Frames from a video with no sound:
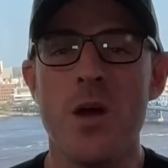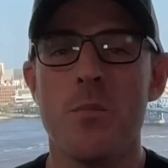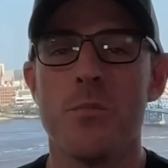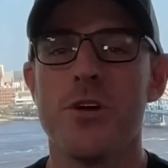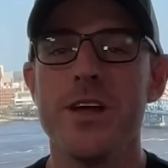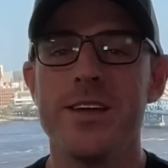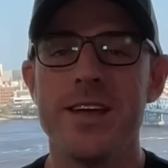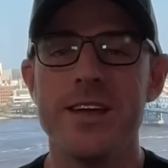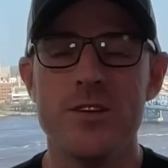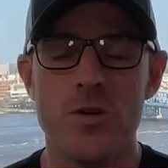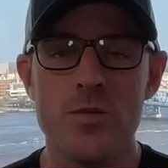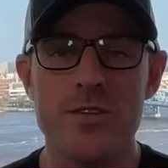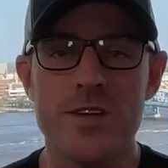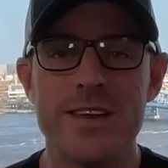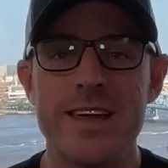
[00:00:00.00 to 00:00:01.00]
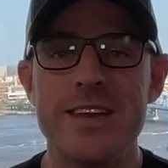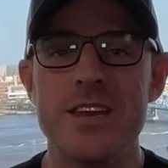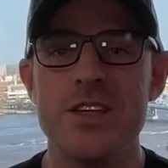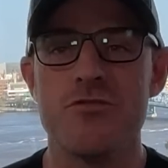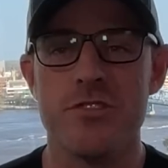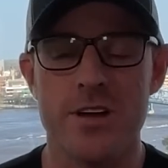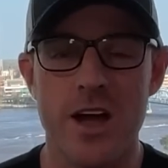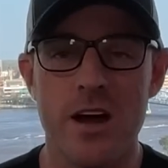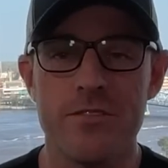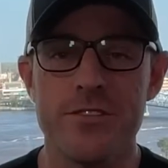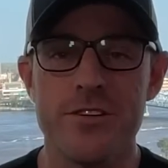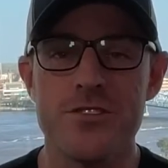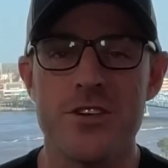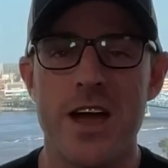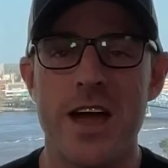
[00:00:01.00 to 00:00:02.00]
Breaking news and industry
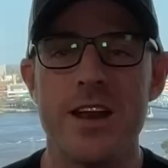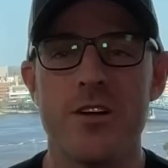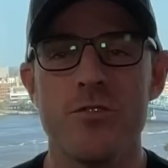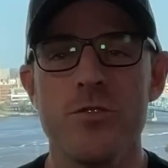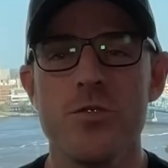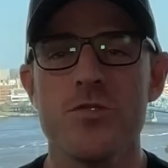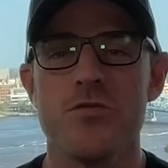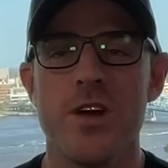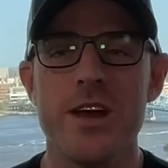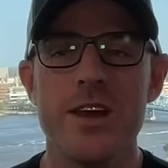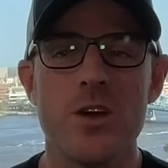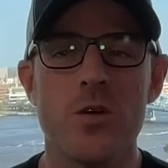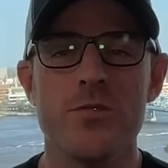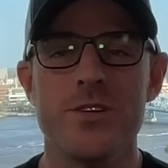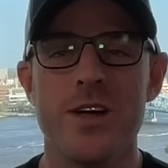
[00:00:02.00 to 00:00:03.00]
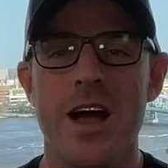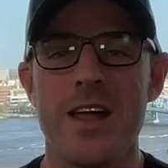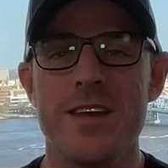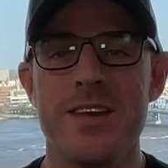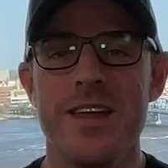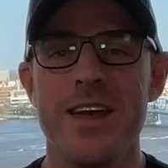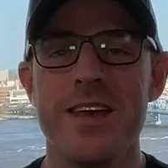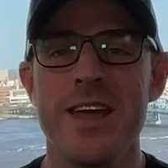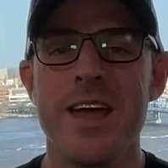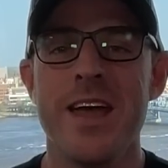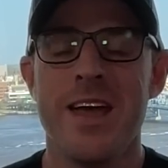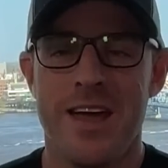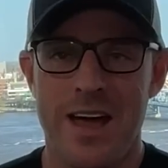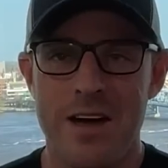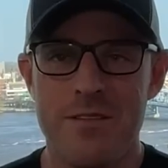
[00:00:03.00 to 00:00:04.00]
coverage at cruiseradio.net.
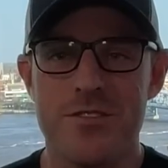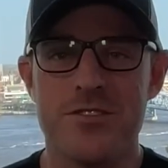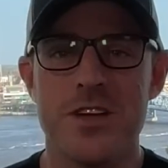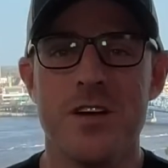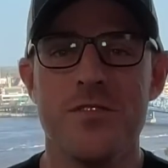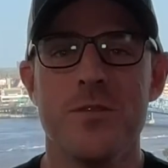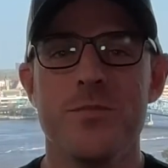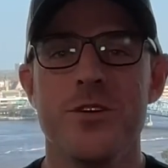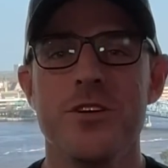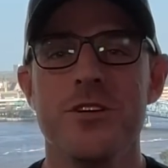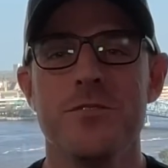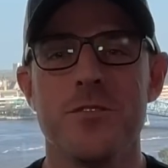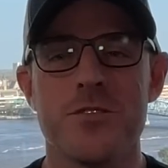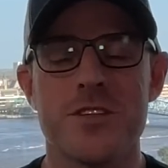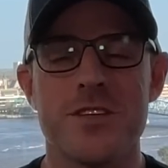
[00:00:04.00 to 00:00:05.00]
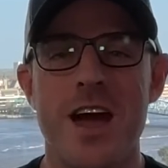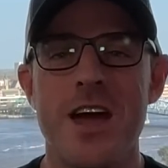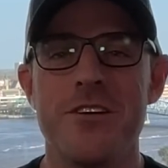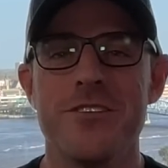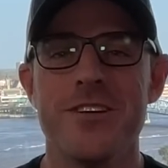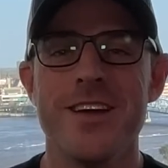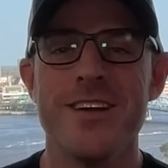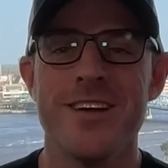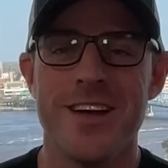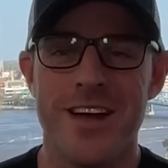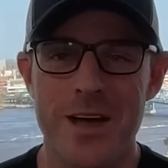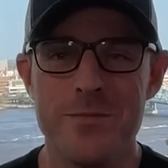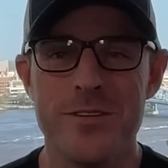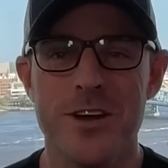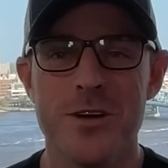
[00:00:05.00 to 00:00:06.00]
Have yourself a beautiful Saturday.
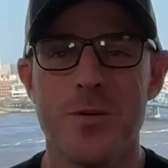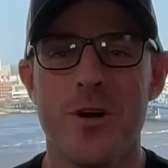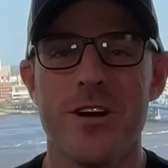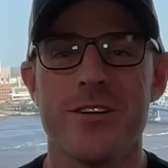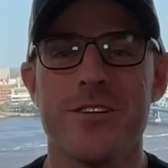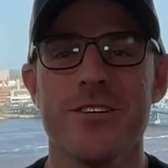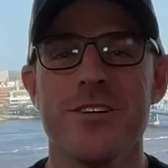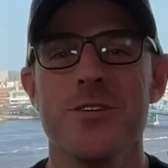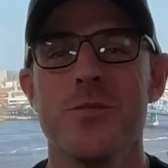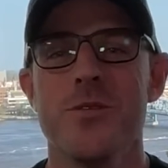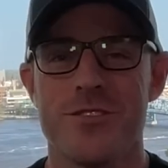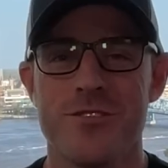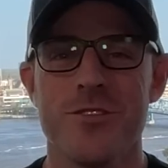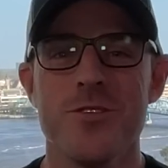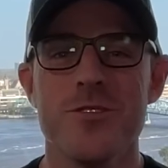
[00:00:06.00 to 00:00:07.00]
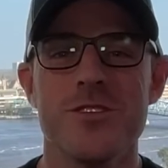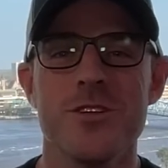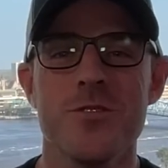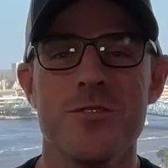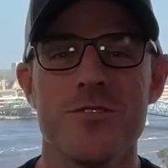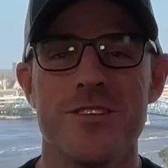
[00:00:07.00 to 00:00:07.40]
I'm Doug Parker with Cruise News